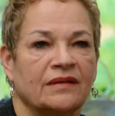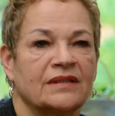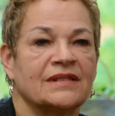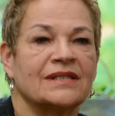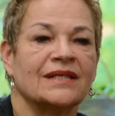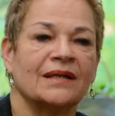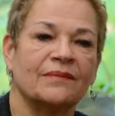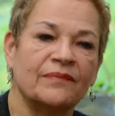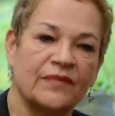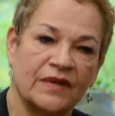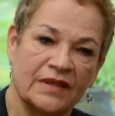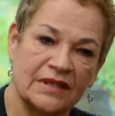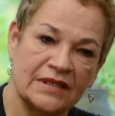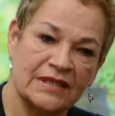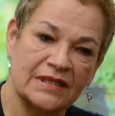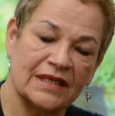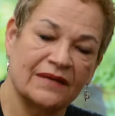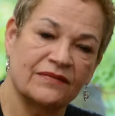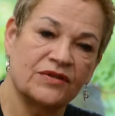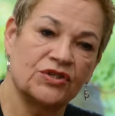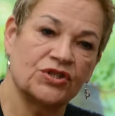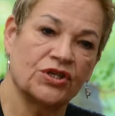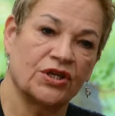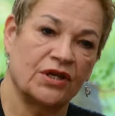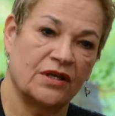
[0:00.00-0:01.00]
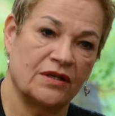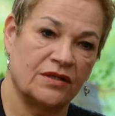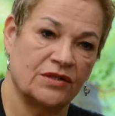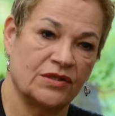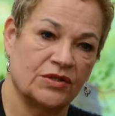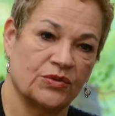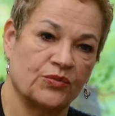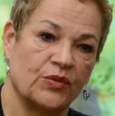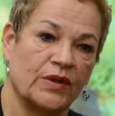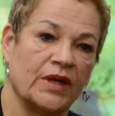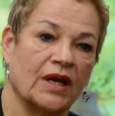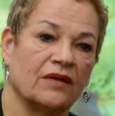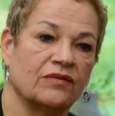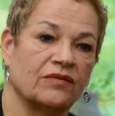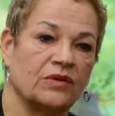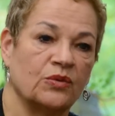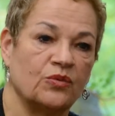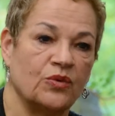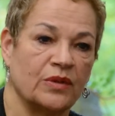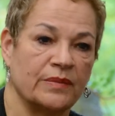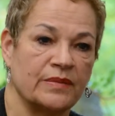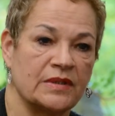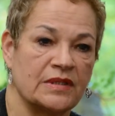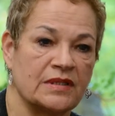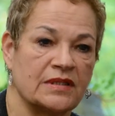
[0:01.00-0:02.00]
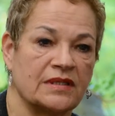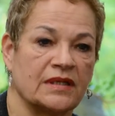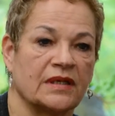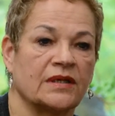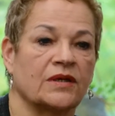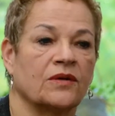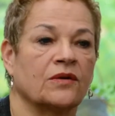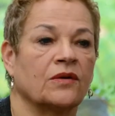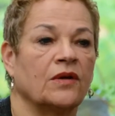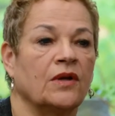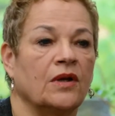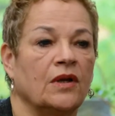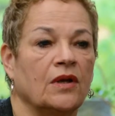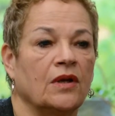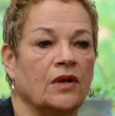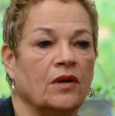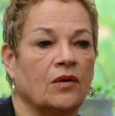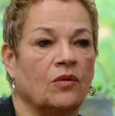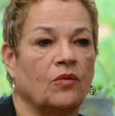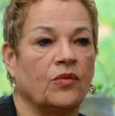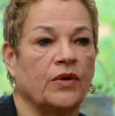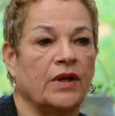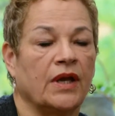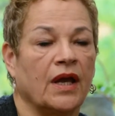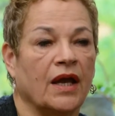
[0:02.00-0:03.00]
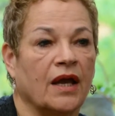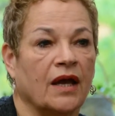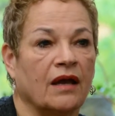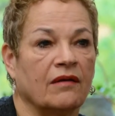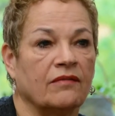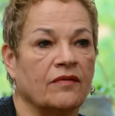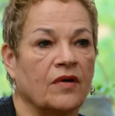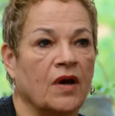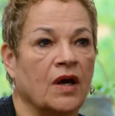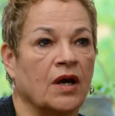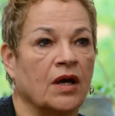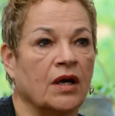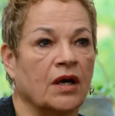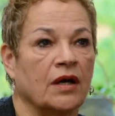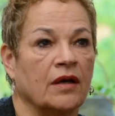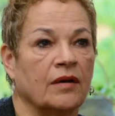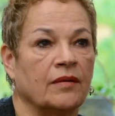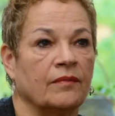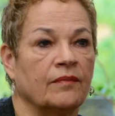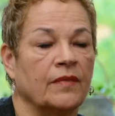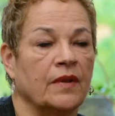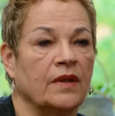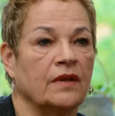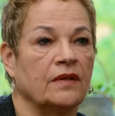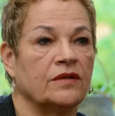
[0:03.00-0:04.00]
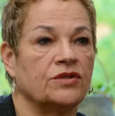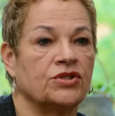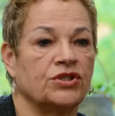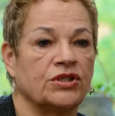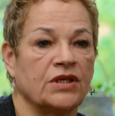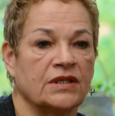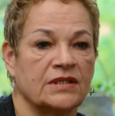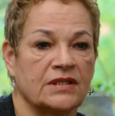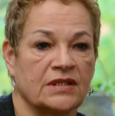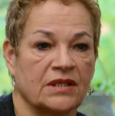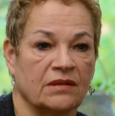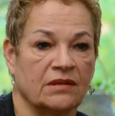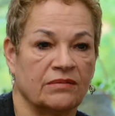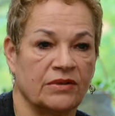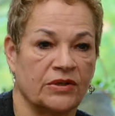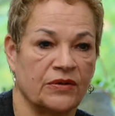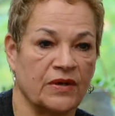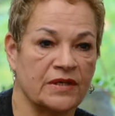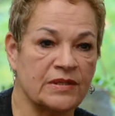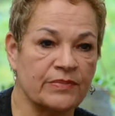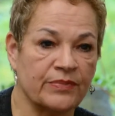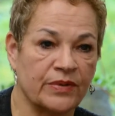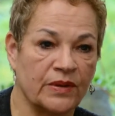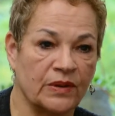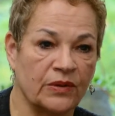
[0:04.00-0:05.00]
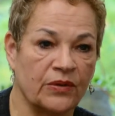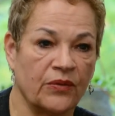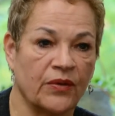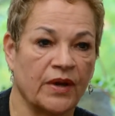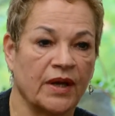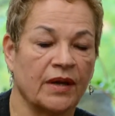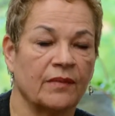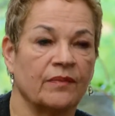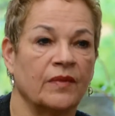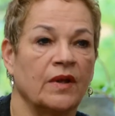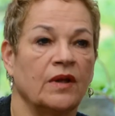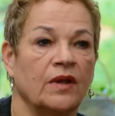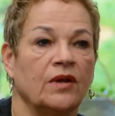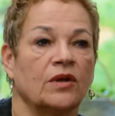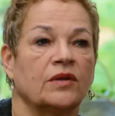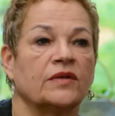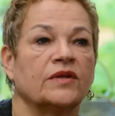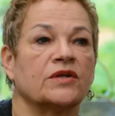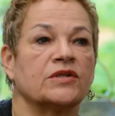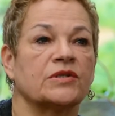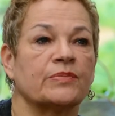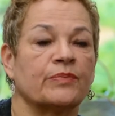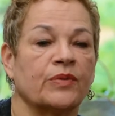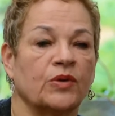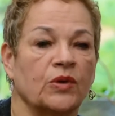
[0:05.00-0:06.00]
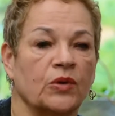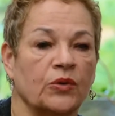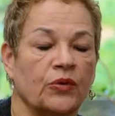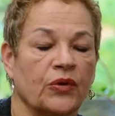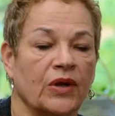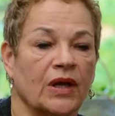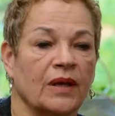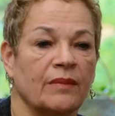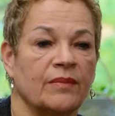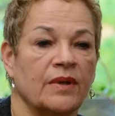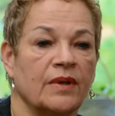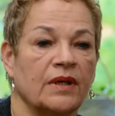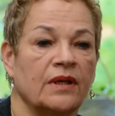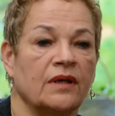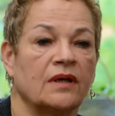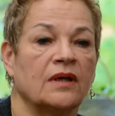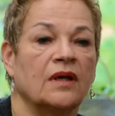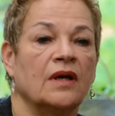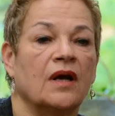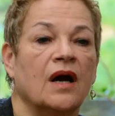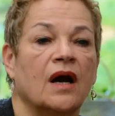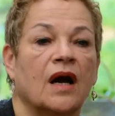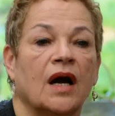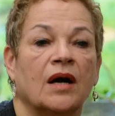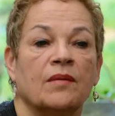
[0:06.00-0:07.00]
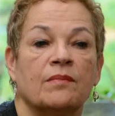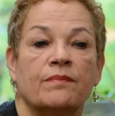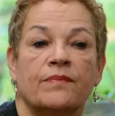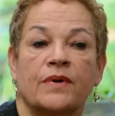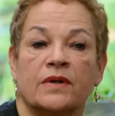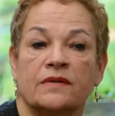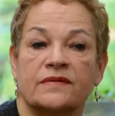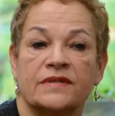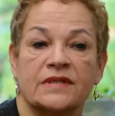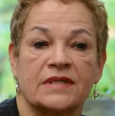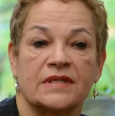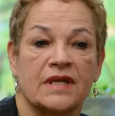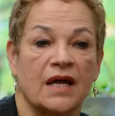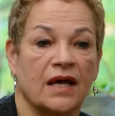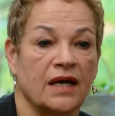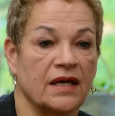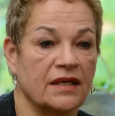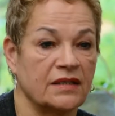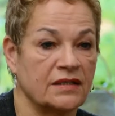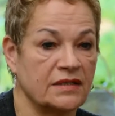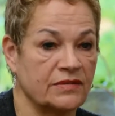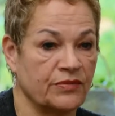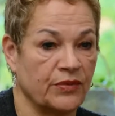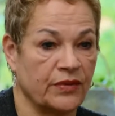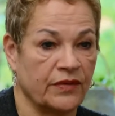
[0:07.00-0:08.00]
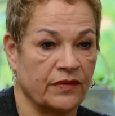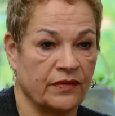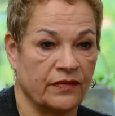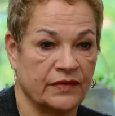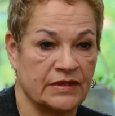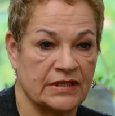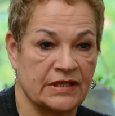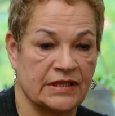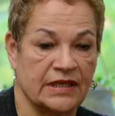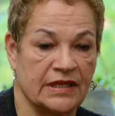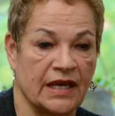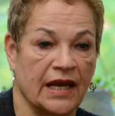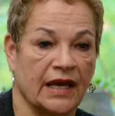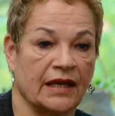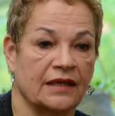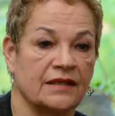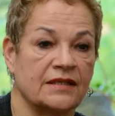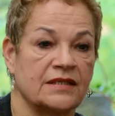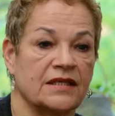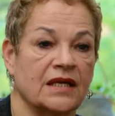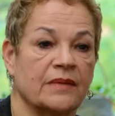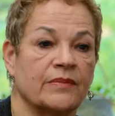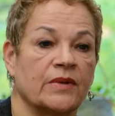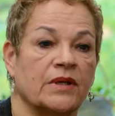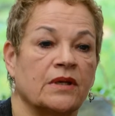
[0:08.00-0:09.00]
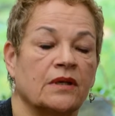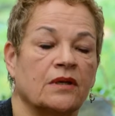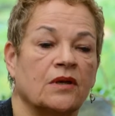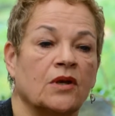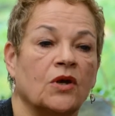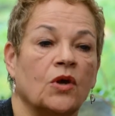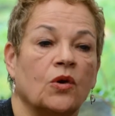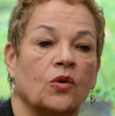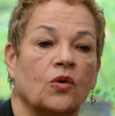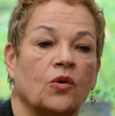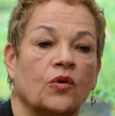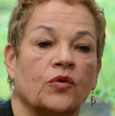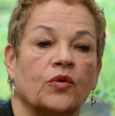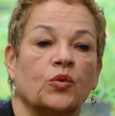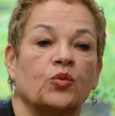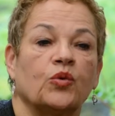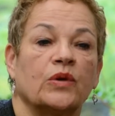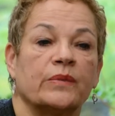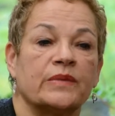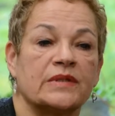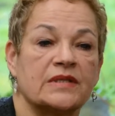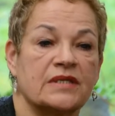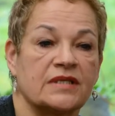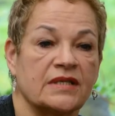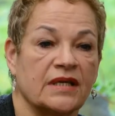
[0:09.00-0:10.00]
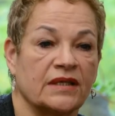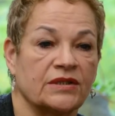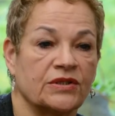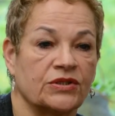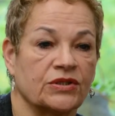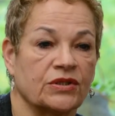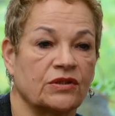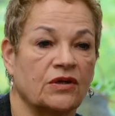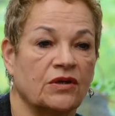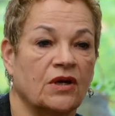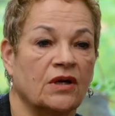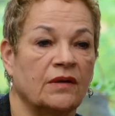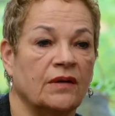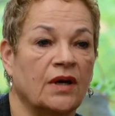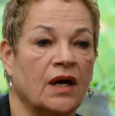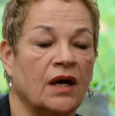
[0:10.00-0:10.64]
Some things have changed. We have a women's center, we have a GSWS program. There's programming on both sides, whether it's the academic or the women's center